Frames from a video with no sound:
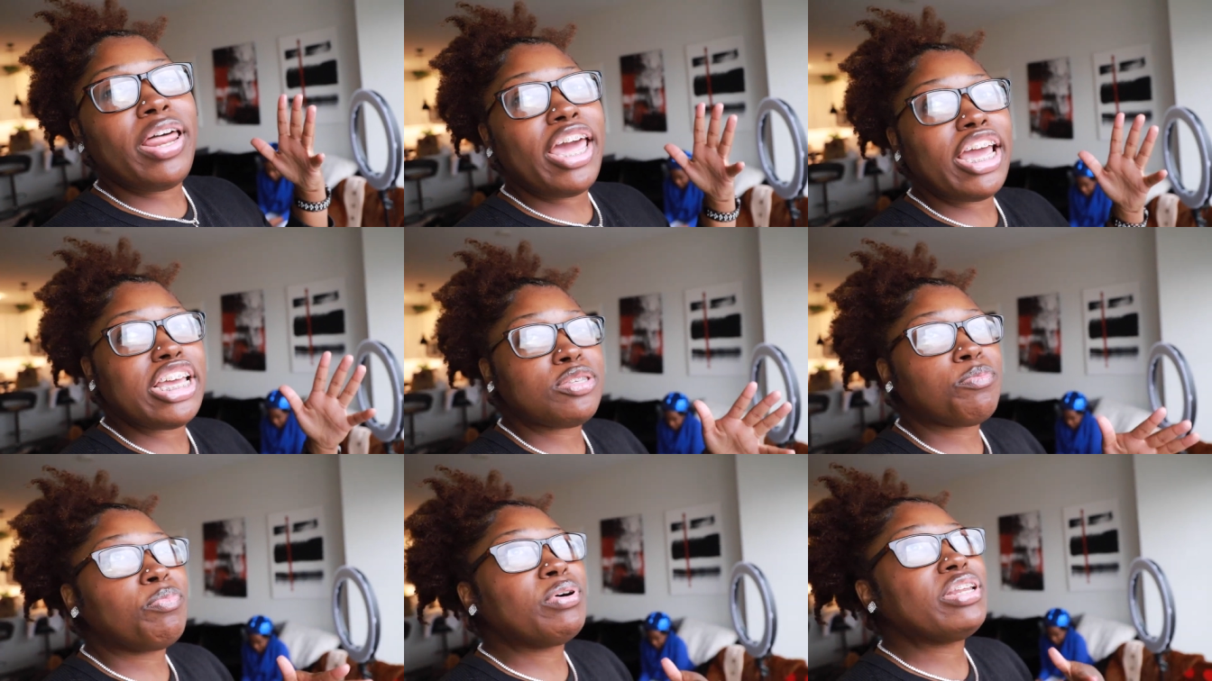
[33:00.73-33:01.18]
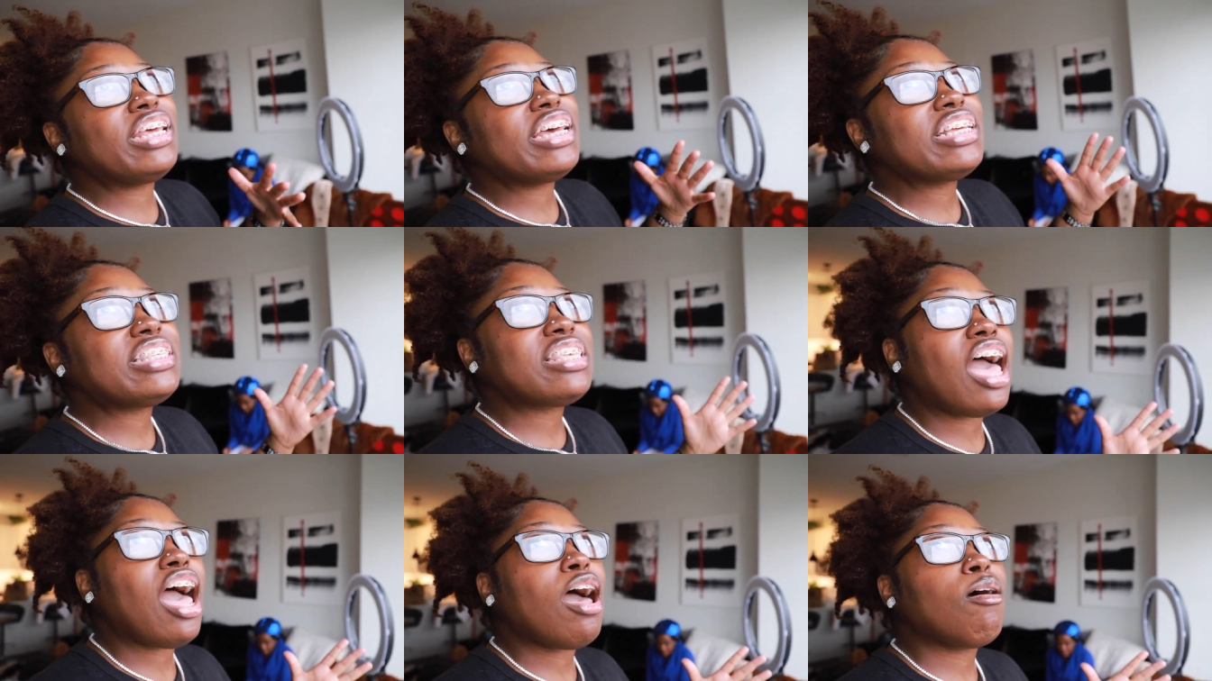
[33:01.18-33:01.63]
a place, but
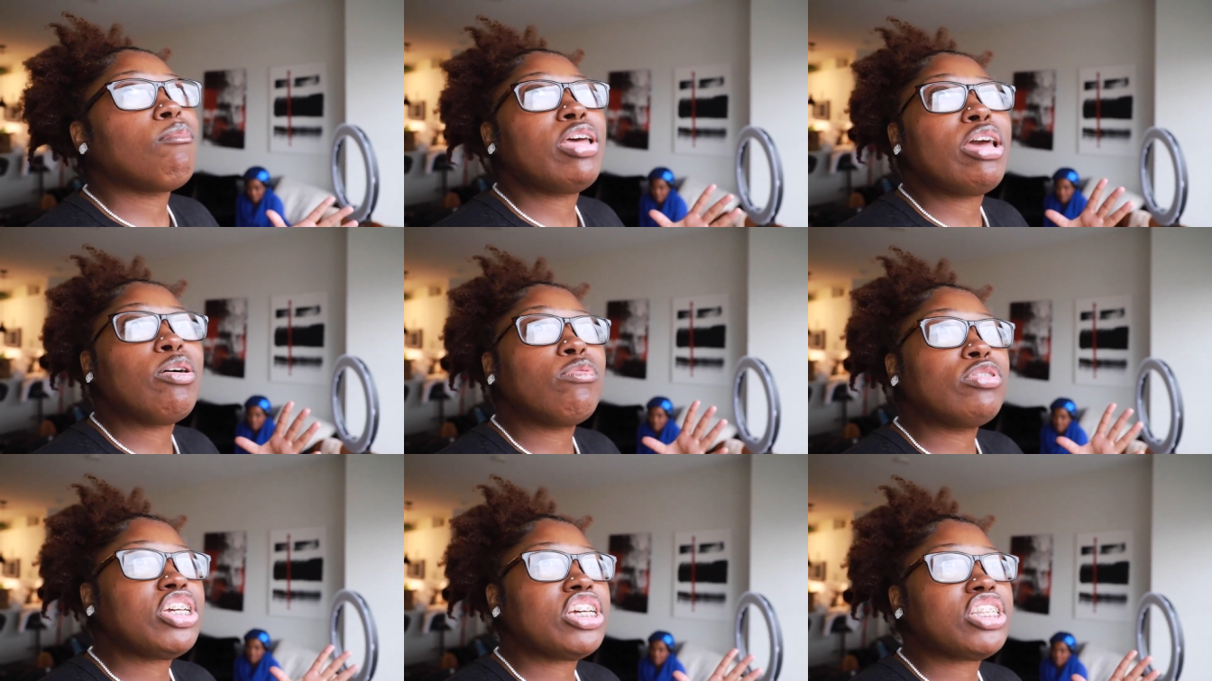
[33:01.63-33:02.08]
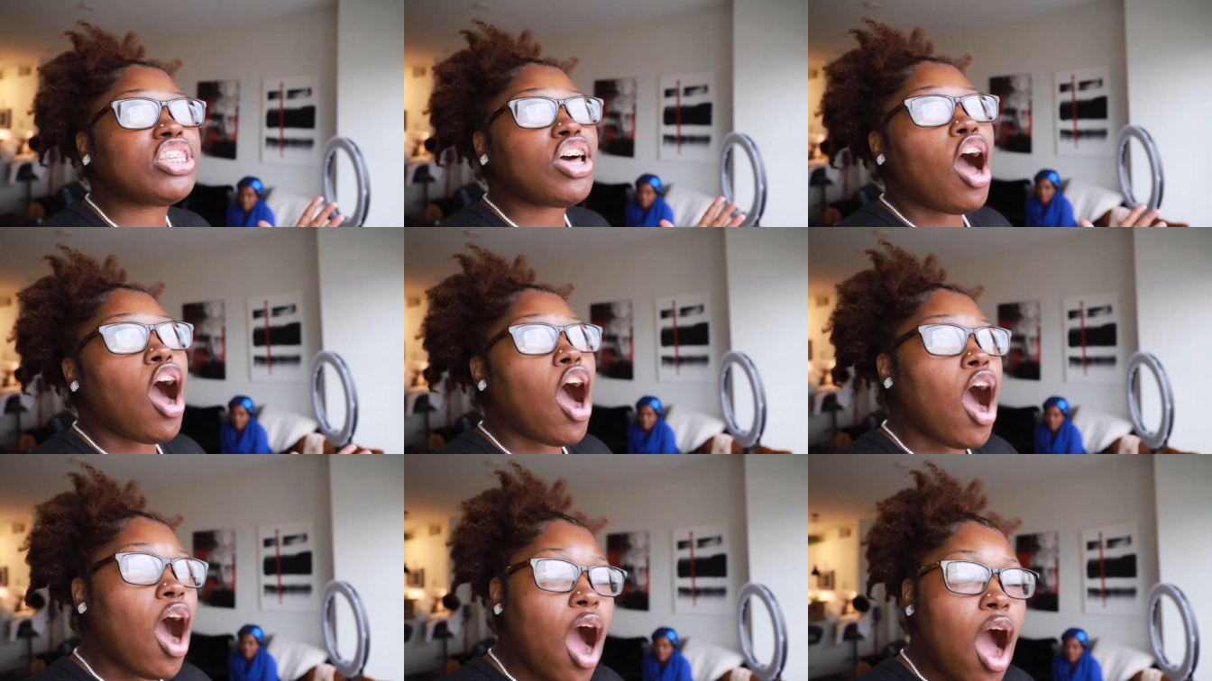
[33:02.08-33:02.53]
this time it was just
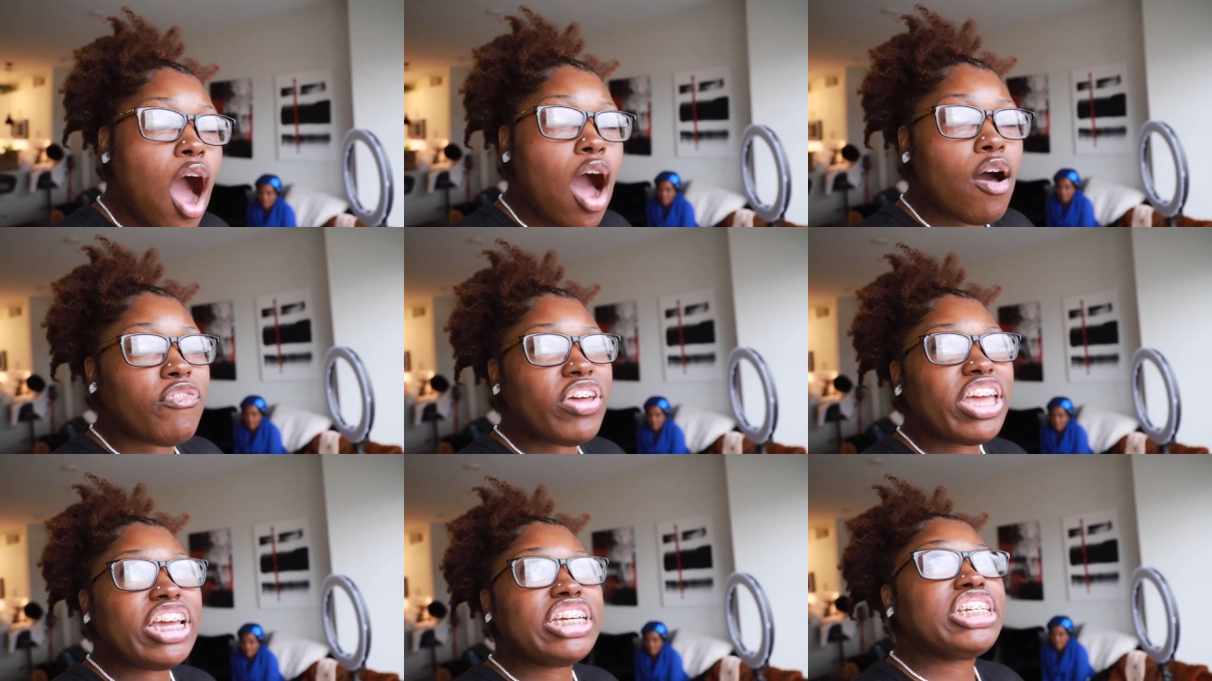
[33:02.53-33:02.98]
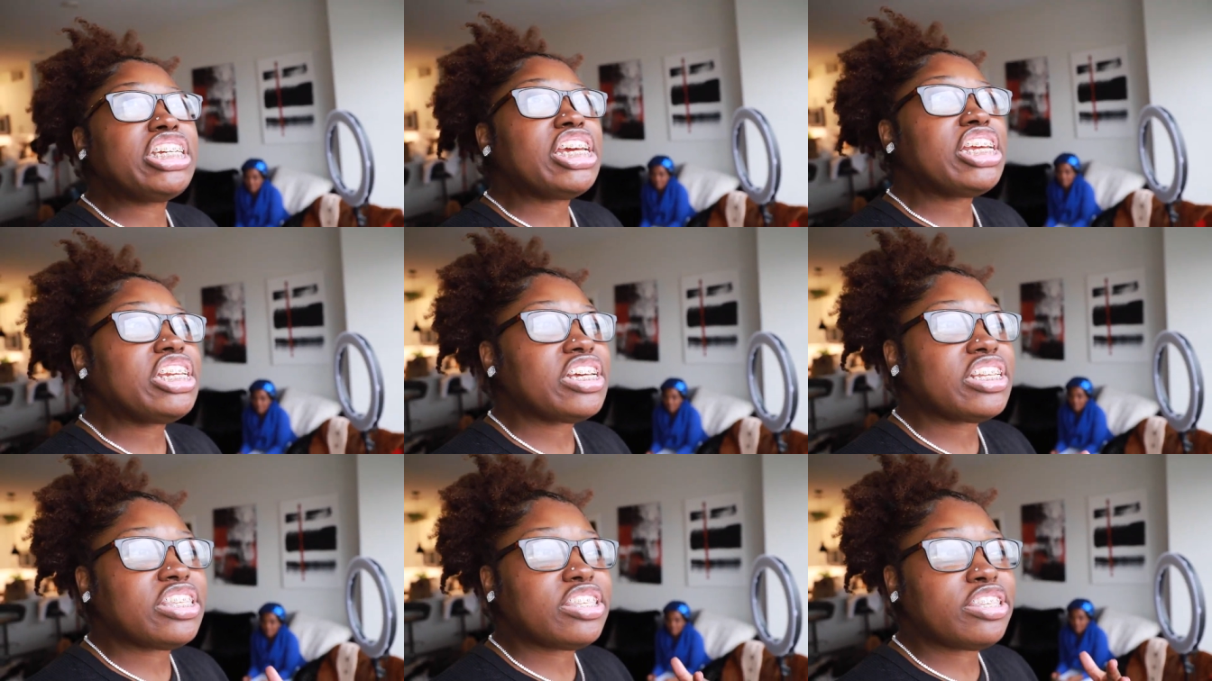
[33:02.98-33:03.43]
off, and
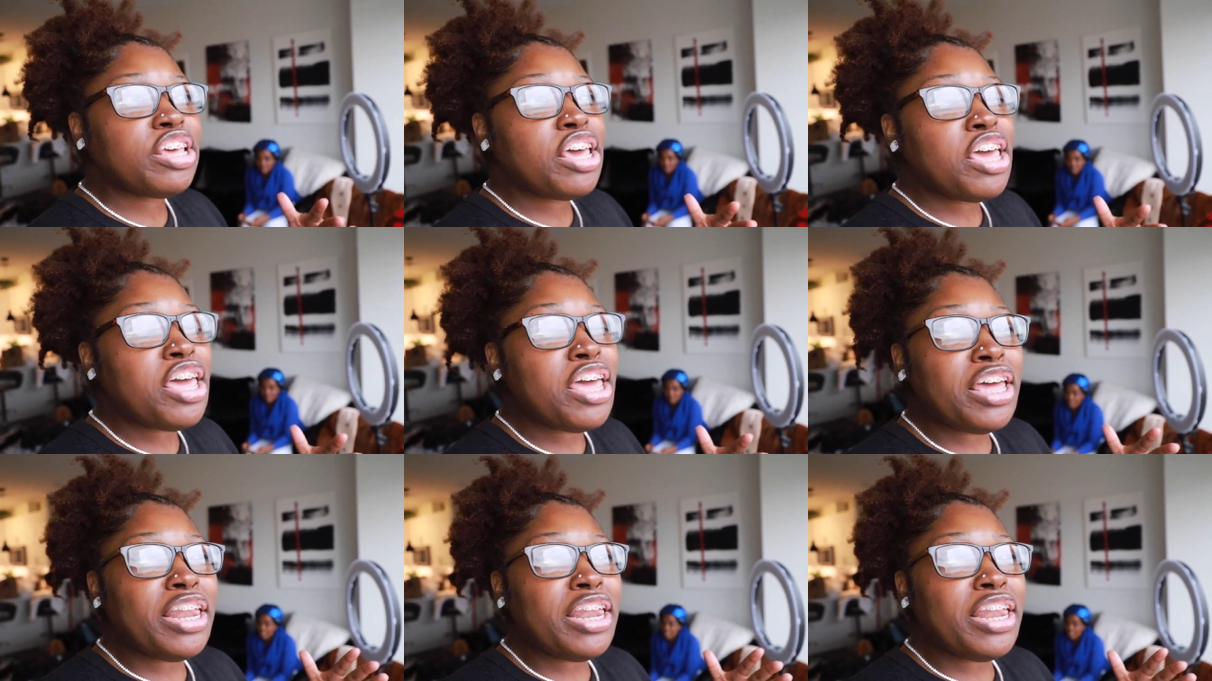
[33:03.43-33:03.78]
she just,